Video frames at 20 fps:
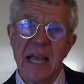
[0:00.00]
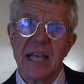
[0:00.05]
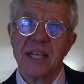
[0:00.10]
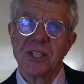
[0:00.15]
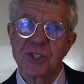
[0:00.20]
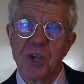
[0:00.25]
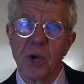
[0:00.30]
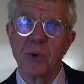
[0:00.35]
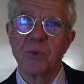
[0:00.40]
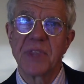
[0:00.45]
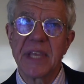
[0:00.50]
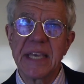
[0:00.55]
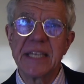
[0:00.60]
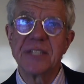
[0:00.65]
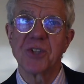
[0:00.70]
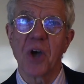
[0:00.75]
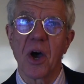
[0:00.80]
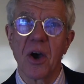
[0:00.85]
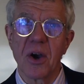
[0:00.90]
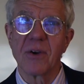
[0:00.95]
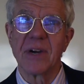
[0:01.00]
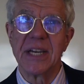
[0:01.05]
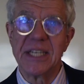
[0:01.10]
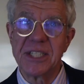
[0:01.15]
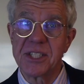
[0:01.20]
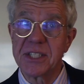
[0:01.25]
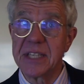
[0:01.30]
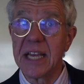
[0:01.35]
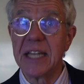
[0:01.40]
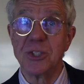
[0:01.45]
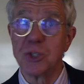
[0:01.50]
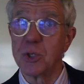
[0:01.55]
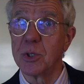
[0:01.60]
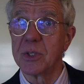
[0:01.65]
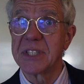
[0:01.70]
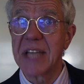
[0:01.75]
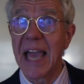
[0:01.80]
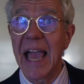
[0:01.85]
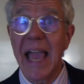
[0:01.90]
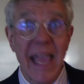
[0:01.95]
So these are essential
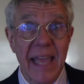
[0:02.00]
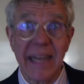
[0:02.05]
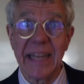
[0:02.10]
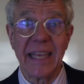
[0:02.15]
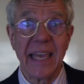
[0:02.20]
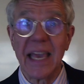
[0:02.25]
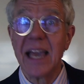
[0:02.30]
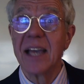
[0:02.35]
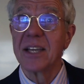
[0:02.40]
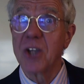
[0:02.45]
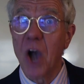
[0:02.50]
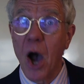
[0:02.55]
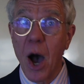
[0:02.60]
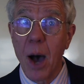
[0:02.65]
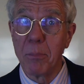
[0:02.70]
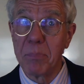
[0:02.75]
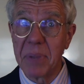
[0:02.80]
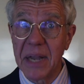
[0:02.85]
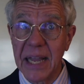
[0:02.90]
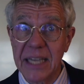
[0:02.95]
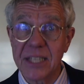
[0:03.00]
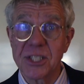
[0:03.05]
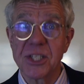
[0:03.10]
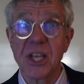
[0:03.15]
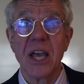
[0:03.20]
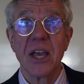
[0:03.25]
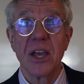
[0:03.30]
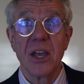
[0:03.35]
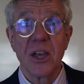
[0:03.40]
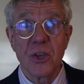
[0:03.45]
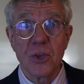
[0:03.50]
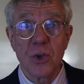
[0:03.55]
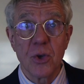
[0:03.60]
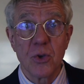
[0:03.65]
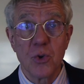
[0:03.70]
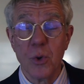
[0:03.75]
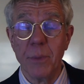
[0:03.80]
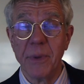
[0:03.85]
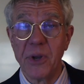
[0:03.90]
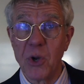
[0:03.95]
to any complex
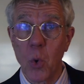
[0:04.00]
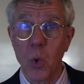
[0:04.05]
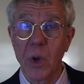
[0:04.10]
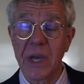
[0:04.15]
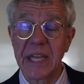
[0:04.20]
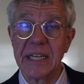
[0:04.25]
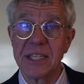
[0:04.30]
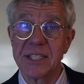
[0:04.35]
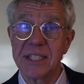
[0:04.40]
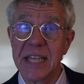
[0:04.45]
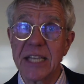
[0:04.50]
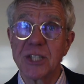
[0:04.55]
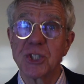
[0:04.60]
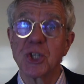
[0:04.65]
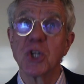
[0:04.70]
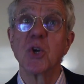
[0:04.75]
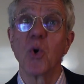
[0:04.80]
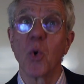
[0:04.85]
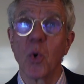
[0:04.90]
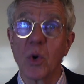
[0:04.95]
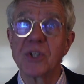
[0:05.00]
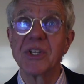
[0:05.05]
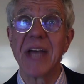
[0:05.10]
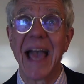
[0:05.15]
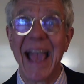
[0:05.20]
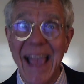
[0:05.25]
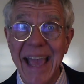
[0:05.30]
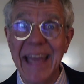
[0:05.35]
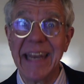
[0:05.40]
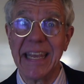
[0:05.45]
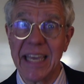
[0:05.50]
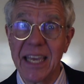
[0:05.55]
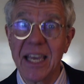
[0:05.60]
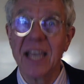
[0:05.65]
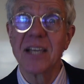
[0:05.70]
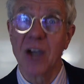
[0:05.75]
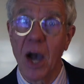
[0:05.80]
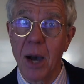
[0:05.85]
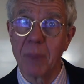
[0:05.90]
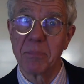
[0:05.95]
human organization or to any
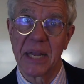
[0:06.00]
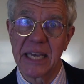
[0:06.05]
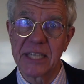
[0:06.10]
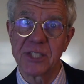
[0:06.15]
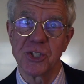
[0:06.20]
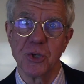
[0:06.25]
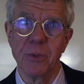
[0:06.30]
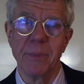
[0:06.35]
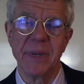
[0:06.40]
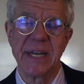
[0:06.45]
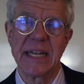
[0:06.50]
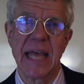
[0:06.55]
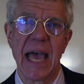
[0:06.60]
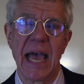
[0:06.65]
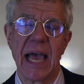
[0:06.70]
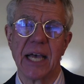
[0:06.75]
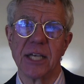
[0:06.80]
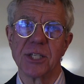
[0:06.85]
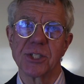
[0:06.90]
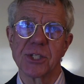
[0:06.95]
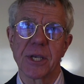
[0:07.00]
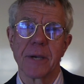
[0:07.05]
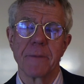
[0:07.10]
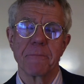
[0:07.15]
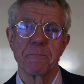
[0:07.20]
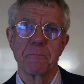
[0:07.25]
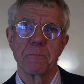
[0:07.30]
complex human task.